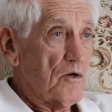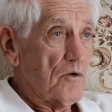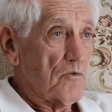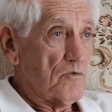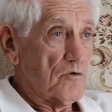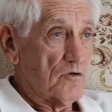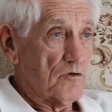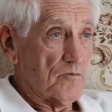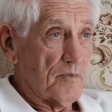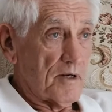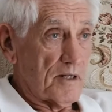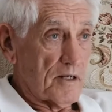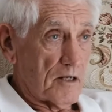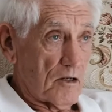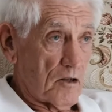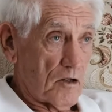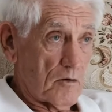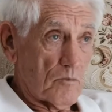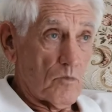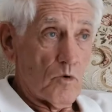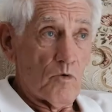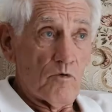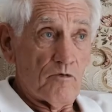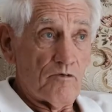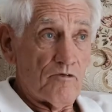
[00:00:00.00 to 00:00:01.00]
would have meant a
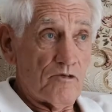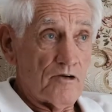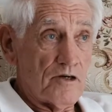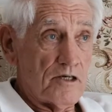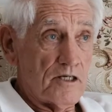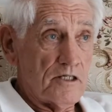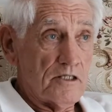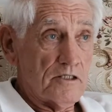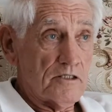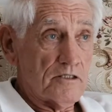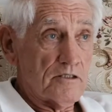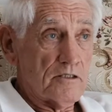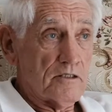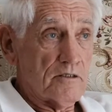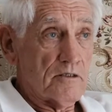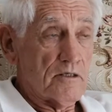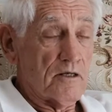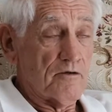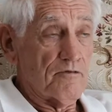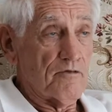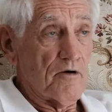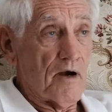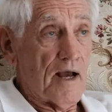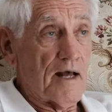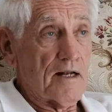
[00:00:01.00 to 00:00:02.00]
lot more fees.
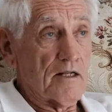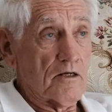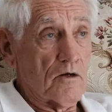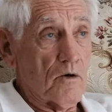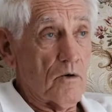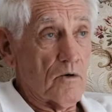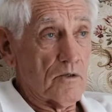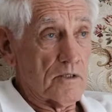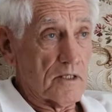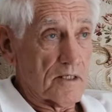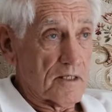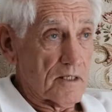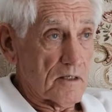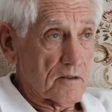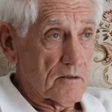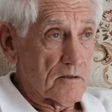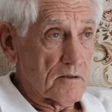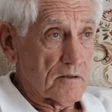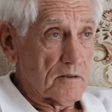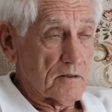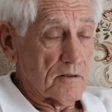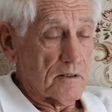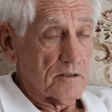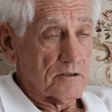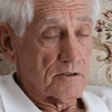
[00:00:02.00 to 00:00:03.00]
If I had gone to
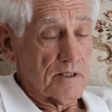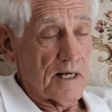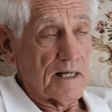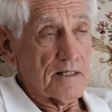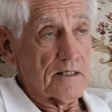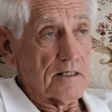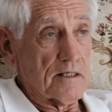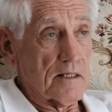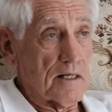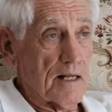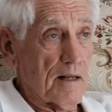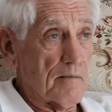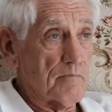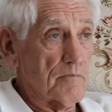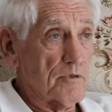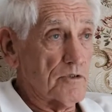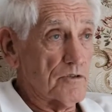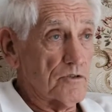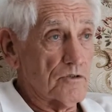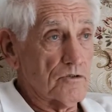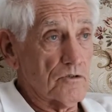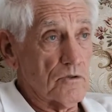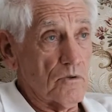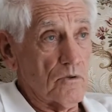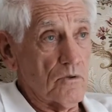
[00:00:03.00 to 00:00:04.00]
the St
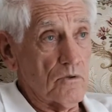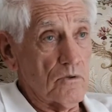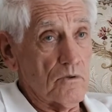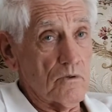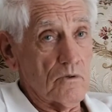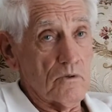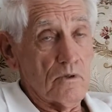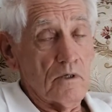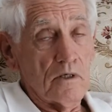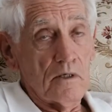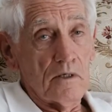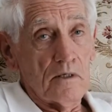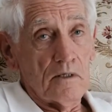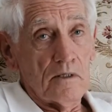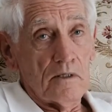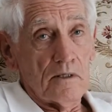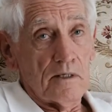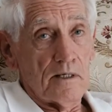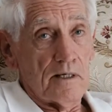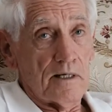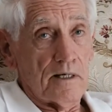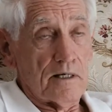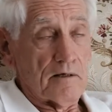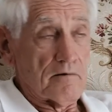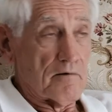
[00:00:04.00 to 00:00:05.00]
Columban's or
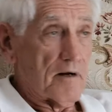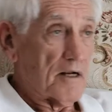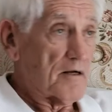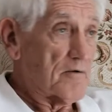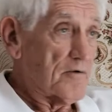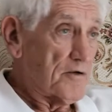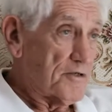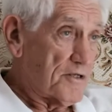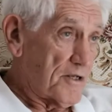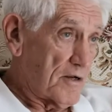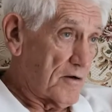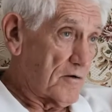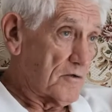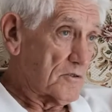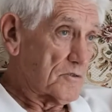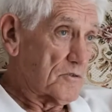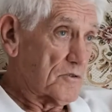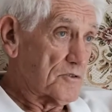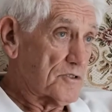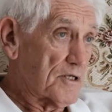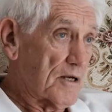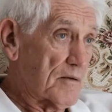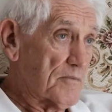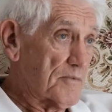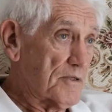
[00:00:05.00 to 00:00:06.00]
Gregory Terrace or
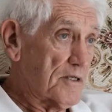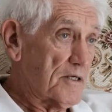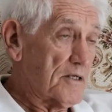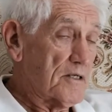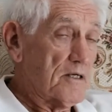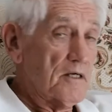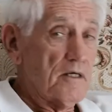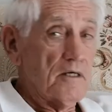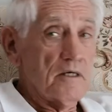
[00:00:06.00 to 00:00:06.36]
something,